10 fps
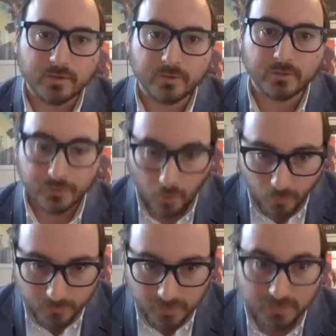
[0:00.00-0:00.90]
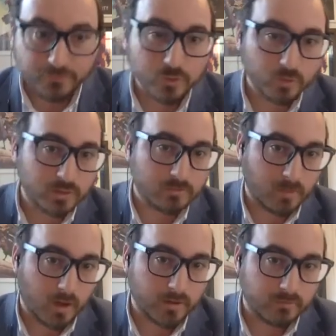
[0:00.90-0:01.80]
So if you wouldn't
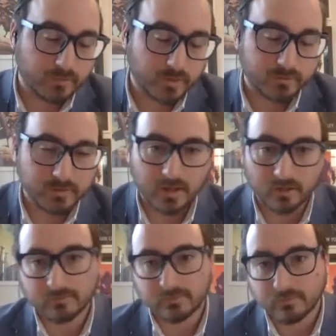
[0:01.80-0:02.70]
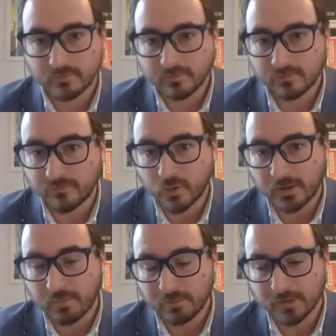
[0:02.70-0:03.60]
mind, for our viewing
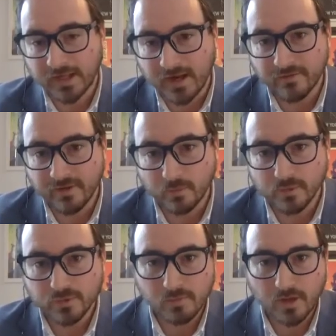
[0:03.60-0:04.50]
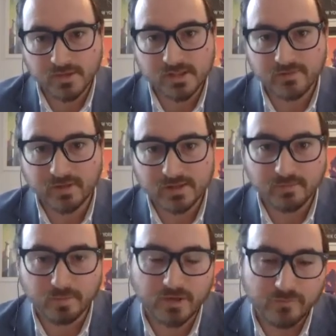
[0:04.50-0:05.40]
public out there, would you mind just giving us a
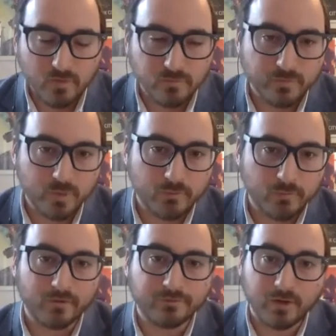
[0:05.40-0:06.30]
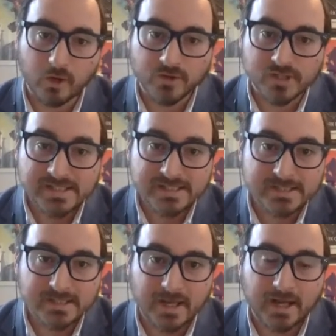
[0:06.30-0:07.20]
brief overview of what Flourish
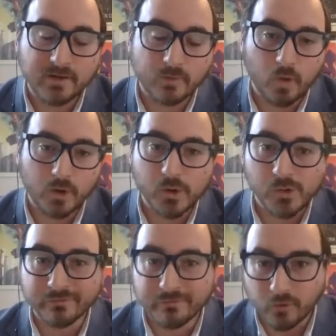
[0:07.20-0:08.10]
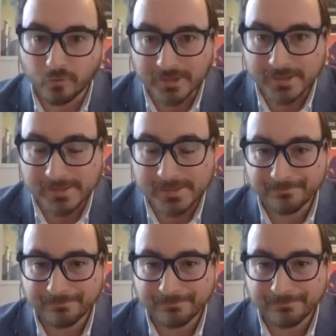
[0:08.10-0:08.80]
is and what your involvement is?